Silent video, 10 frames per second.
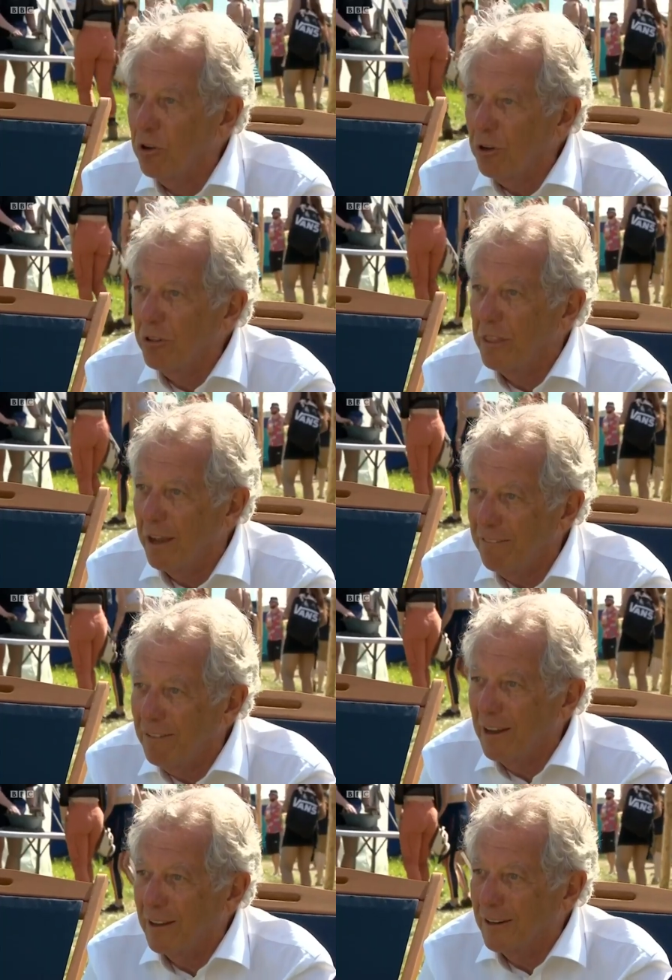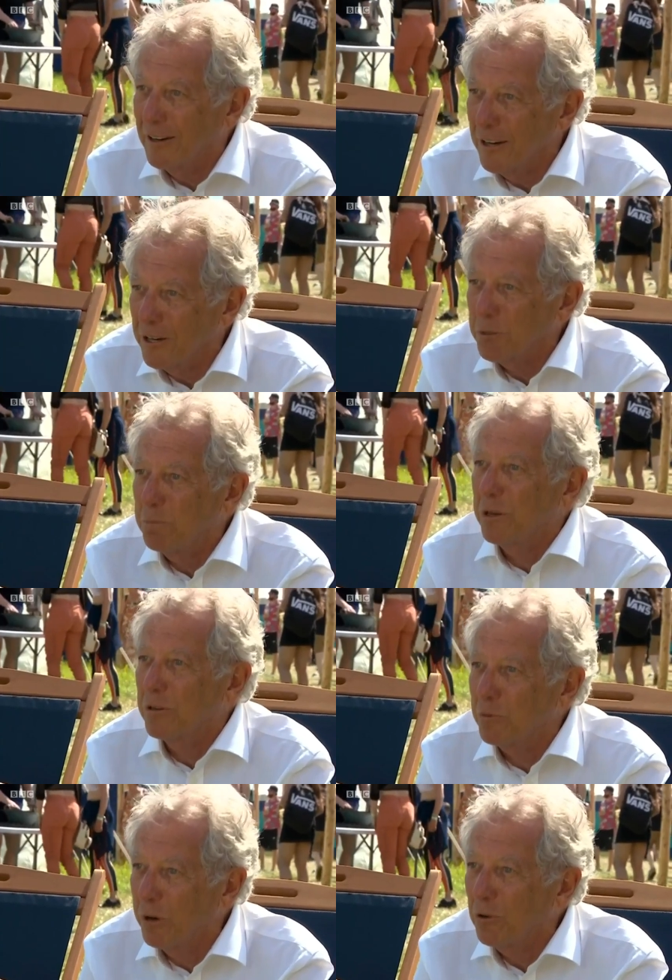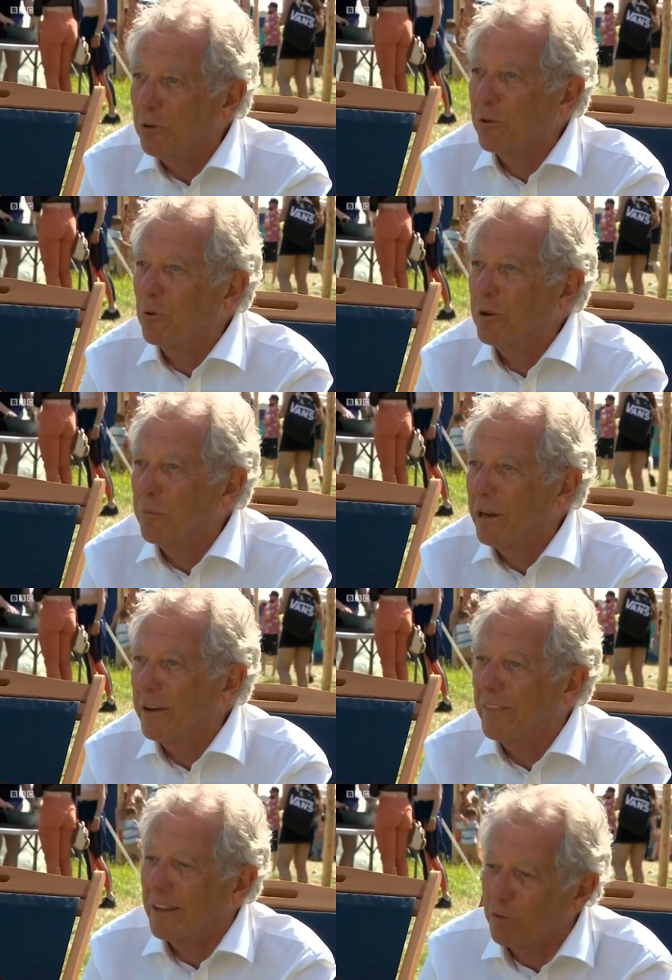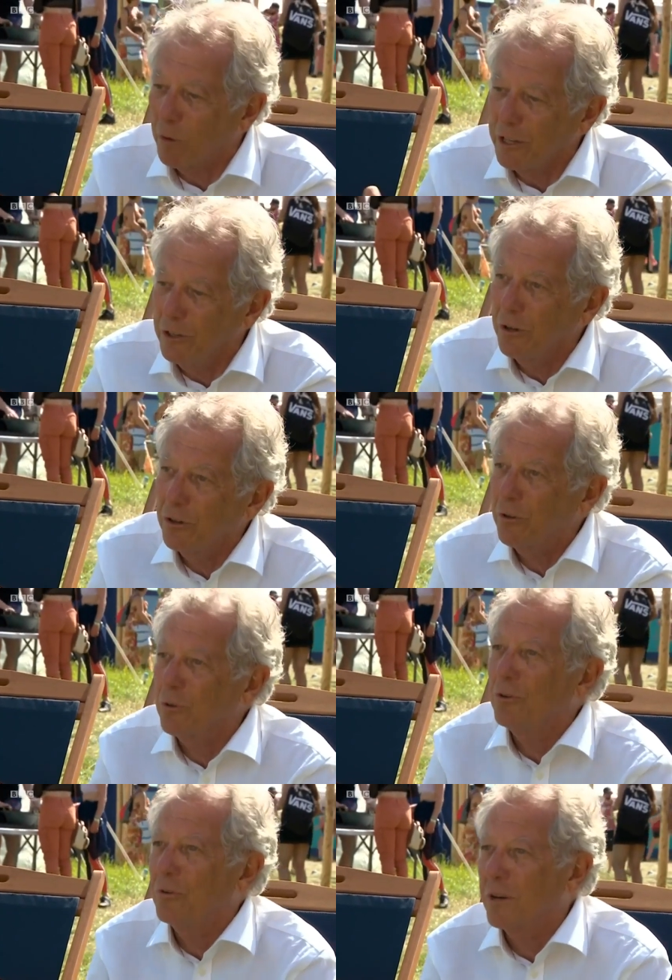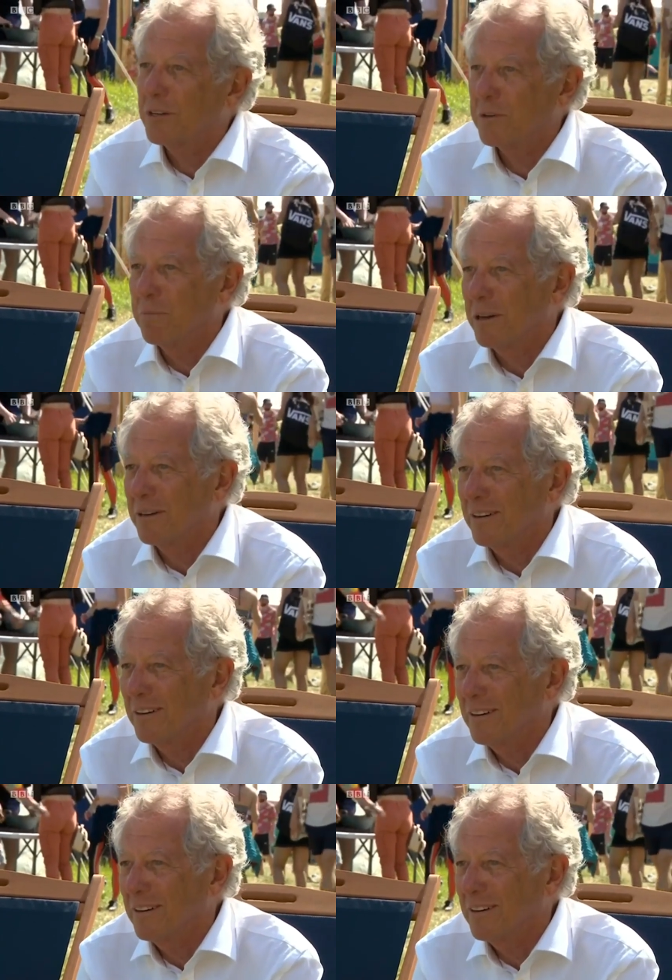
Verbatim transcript: good they've done is because we're all talking about it. That's why you're talking to us about it.